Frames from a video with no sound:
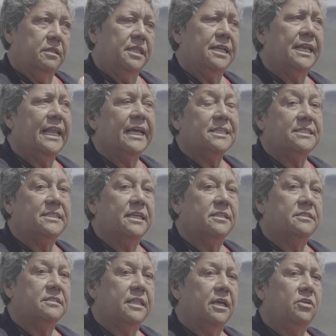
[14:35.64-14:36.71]
the
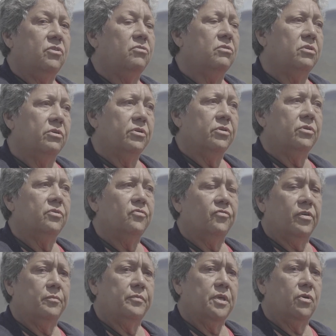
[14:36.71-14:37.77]
lessons that you learn
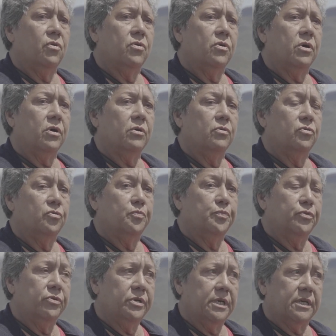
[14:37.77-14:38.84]
from your
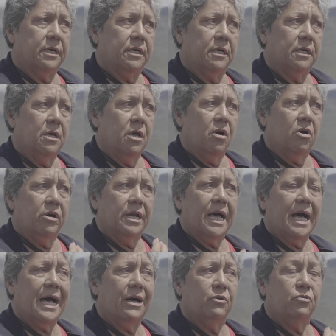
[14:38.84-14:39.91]
kupuna on
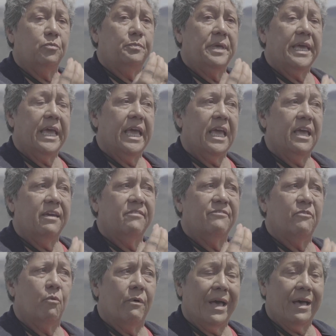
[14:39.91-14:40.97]
how to
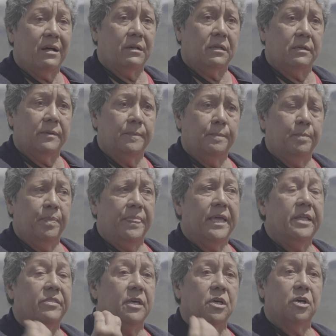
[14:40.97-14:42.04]
behave well
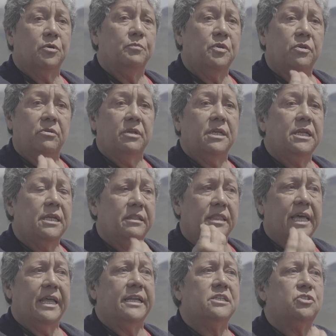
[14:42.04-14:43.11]
in the
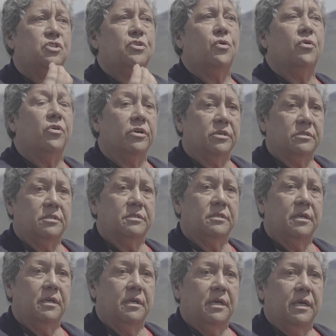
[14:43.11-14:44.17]
community that is yours
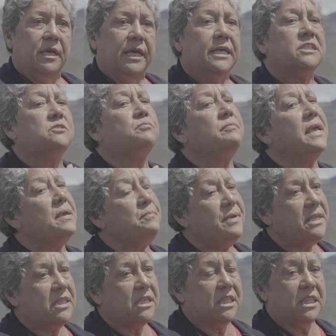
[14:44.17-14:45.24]
is
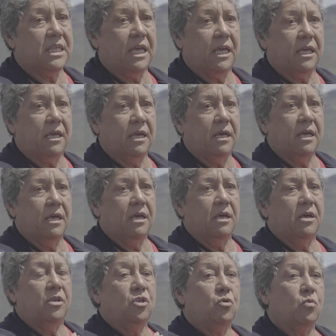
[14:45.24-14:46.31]
maybe the thing
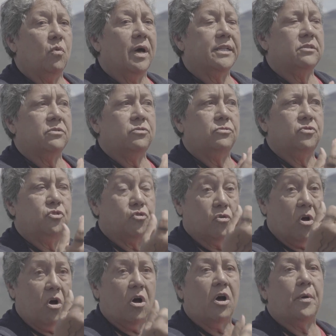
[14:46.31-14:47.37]
you want to
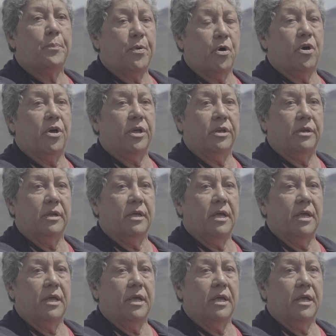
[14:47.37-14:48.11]
draw upon